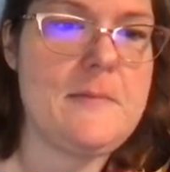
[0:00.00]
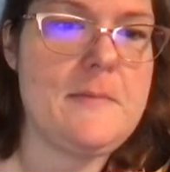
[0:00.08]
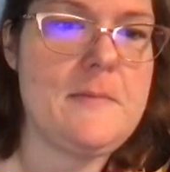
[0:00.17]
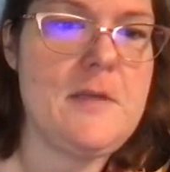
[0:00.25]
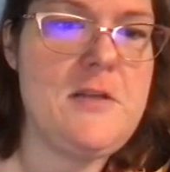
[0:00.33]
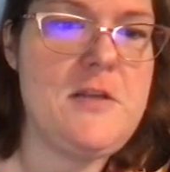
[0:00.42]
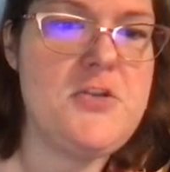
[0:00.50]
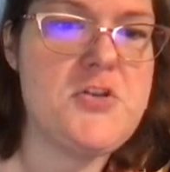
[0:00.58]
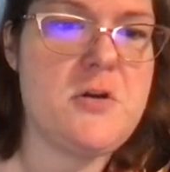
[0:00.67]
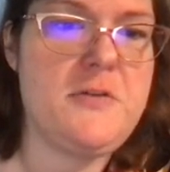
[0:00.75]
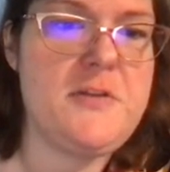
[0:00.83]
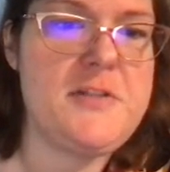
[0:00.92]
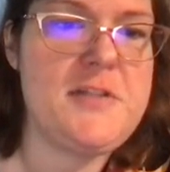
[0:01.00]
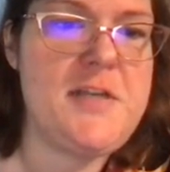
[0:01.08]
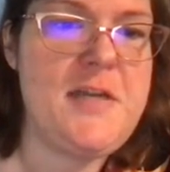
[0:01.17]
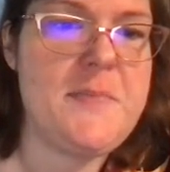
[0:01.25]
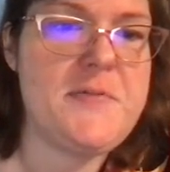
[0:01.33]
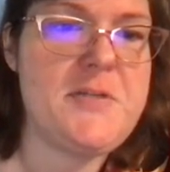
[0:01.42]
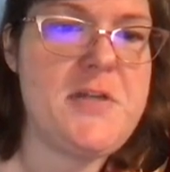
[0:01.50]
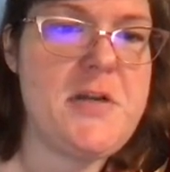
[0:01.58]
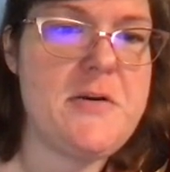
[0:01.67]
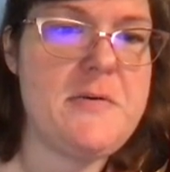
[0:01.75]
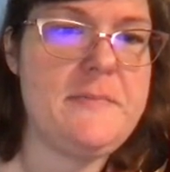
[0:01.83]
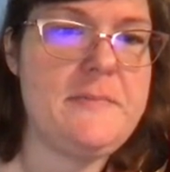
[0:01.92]
And these are all the tips
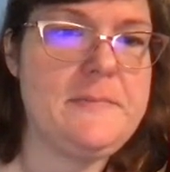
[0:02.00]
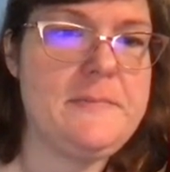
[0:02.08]
here.